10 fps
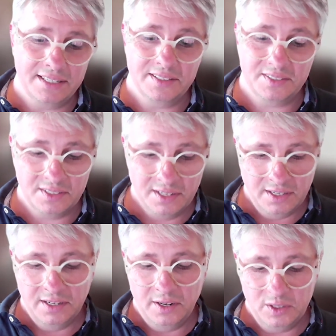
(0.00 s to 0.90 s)
It's
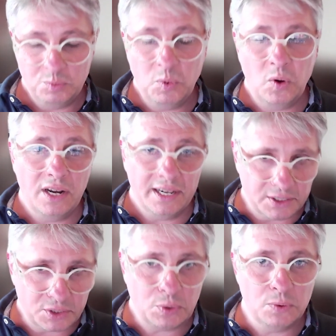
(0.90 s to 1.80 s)
more like a
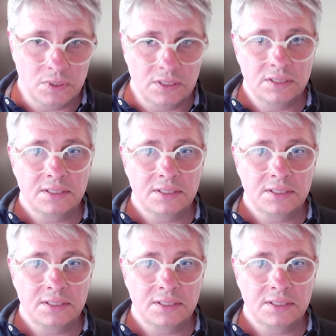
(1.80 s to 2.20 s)
tool